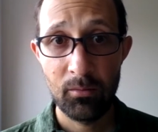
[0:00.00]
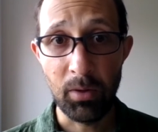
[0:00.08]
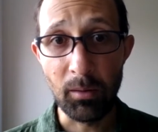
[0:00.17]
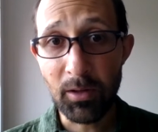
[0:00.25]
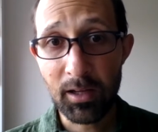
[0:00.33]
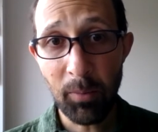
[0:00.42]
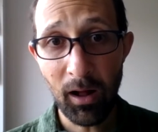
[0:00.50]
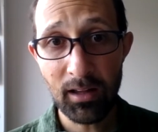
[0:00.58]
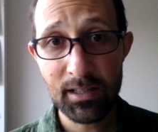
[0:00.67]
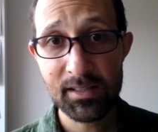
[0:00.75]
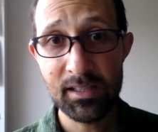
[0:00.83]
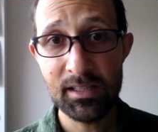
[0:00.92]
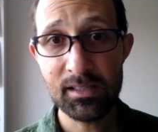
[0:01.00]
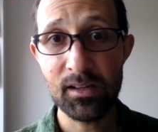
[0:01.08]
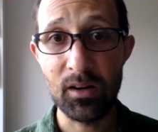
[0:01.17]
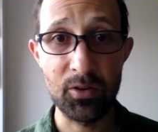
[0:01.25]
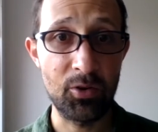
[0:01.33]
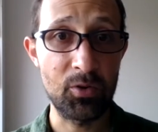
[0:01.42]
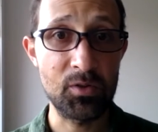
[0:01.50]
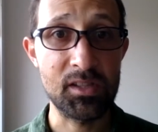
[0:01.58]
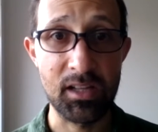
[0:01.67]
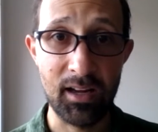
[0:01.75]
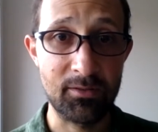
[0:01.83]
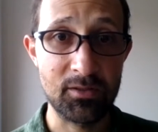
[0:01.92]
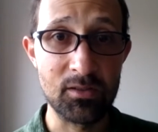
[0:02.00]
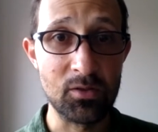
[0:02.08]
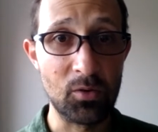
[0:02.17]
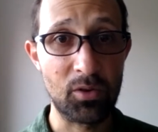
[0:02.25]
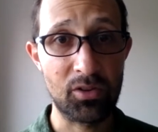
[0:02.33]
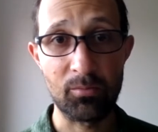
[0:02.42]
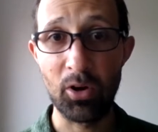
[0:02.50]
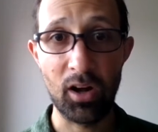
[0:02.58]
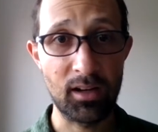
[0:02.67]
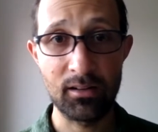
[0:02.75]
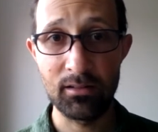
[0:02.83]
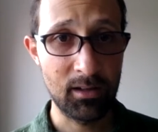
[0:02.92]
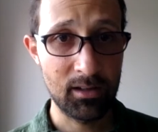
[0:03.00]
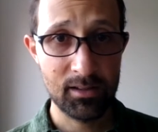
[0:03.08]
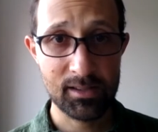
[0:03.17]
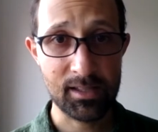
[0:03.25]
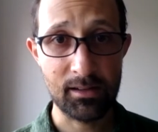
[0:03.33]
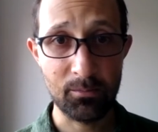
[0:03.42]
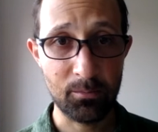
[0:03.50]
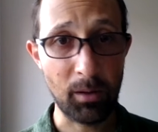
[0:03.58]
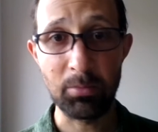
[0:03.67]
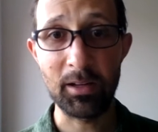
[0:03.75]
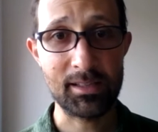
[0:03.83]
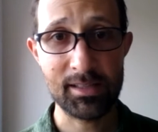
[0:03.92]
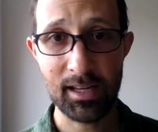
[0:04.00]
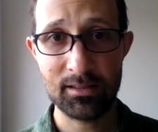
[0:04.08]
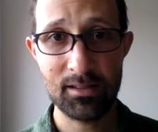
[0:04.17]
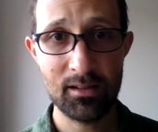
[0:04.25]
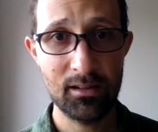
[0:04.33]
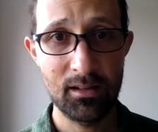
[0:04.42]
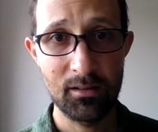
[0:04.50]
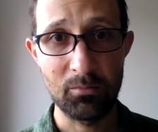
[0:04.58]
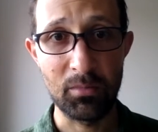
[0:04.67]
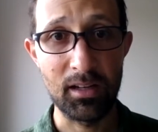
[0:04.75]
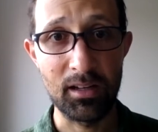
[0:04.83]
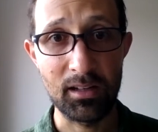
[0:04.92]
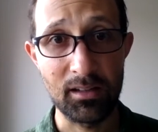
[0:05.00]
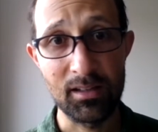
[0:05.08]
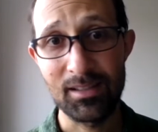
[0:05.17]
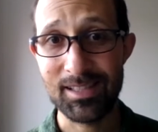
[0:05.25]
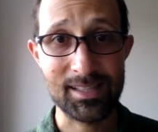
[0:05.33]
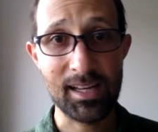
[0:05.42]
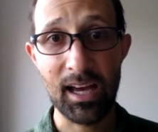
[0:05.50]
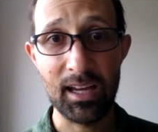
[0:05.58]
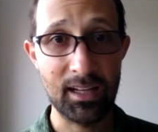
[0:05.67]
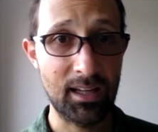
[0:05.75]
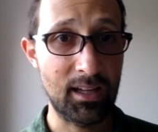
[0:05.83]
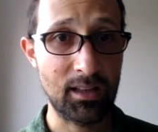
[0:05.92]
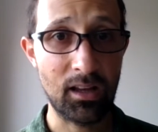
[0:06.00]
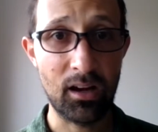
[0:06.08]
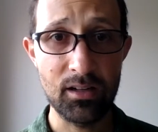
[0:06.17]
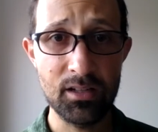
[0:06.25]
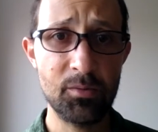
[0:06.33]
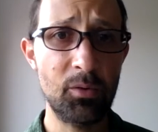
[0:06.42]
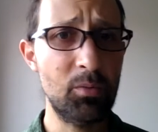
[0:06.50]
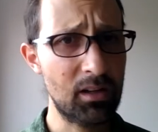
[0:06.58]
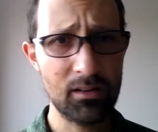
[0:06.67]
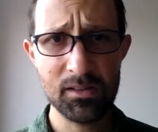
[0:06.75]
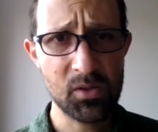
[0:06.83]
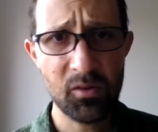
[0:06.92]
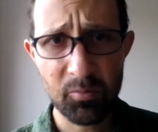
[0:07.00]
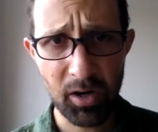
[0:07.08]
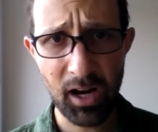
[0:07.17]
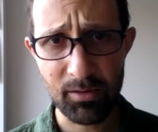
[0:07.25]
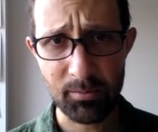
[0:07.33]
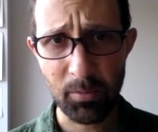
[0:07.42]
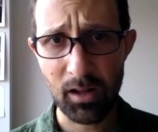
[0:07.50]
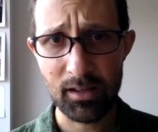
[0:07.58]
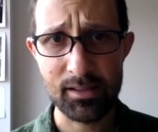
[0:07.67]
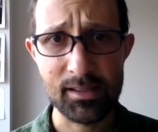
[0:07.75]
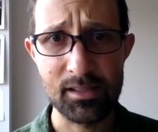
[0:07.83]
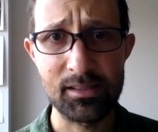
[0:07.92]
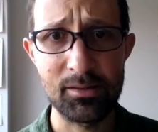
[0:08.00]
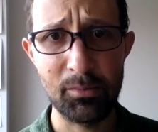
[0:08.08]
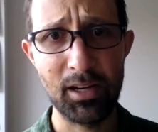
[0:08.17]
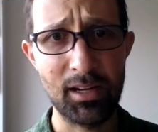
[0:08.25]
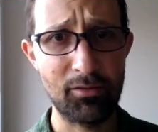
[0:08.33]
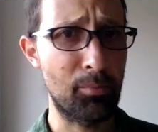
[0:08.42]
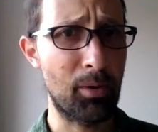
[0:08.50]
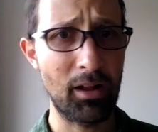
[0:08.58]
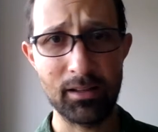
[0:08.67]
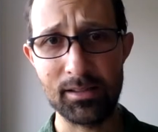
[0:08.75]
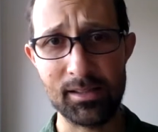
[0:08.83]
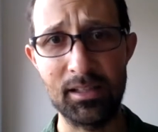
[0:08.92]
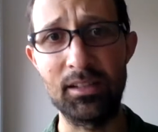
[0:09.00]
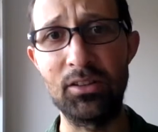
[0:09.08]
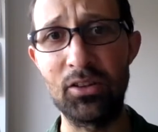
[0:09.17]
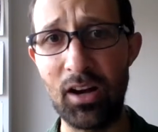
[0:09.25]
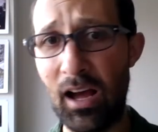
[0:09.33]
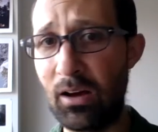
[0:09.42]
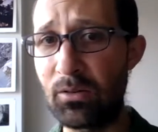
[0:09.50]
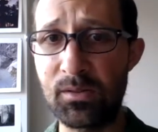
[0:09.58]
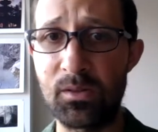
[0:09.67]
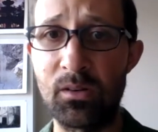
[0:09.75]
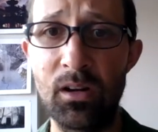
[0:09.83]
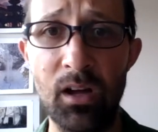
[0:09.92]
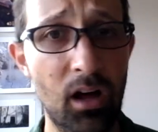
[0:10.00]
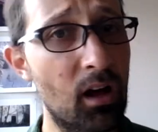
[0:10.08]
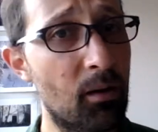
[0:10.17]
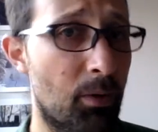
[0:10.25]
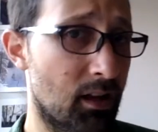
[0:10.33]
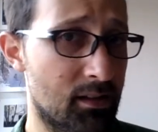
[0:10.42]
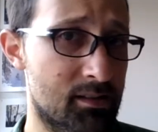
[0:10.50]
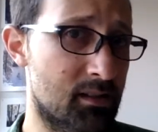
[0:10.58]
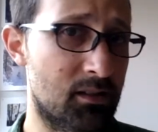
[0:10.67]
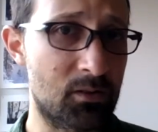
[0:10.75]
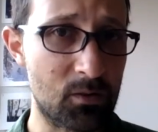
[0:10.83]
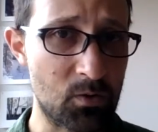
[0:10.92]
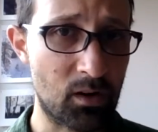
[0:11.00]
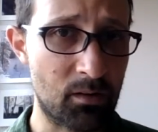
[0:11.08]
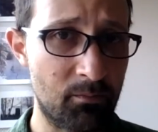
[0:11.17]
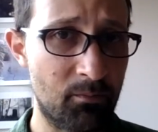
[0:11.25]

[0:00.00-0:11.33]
Public policies are those that have to do with the broad public sector, meaning society at large, but we can also have private policies. You might have a policy in your house or a policy in your dorm.